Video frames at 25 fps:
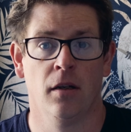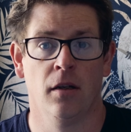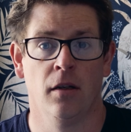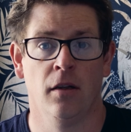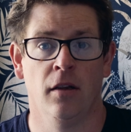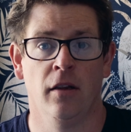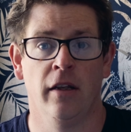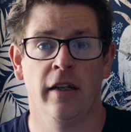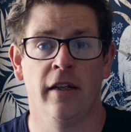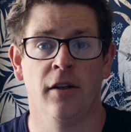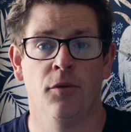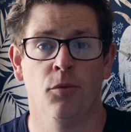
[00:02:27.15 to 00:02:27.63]

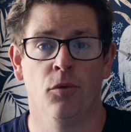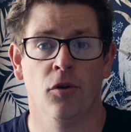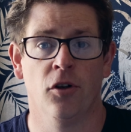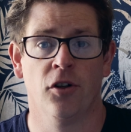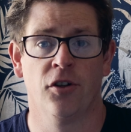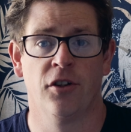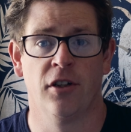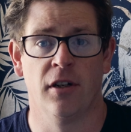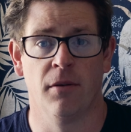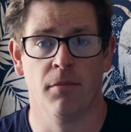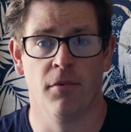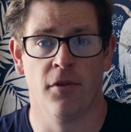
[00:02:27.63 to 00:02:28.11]
lead
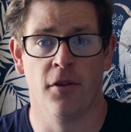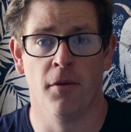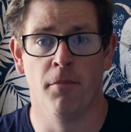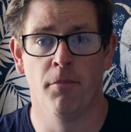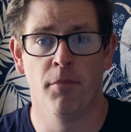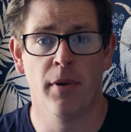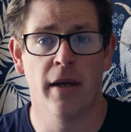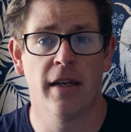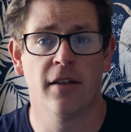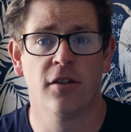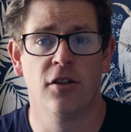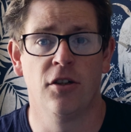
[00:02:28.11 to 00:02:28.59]
worship the
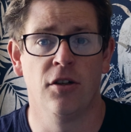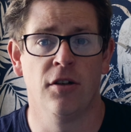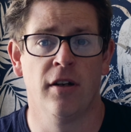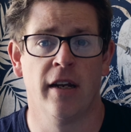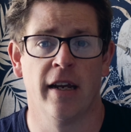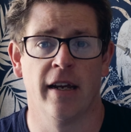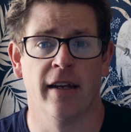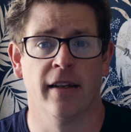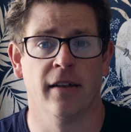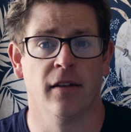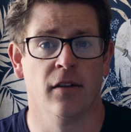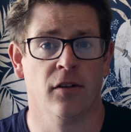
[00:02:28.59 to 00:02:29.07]
best you
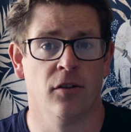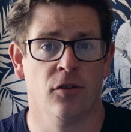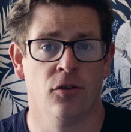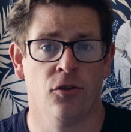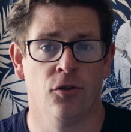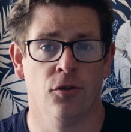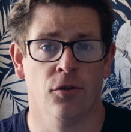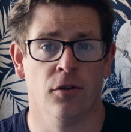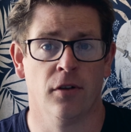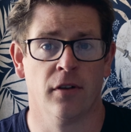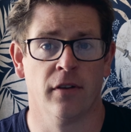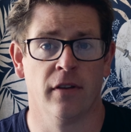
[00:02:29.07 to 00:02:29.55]
can
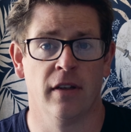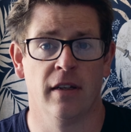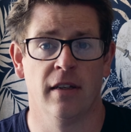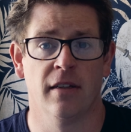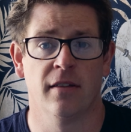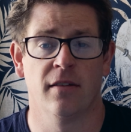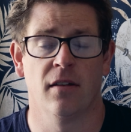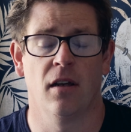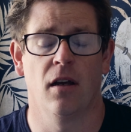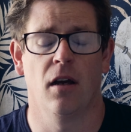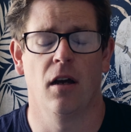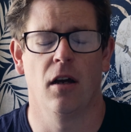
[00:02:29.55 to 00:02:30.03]
during
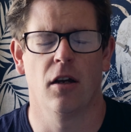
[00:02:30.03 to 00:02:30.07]
this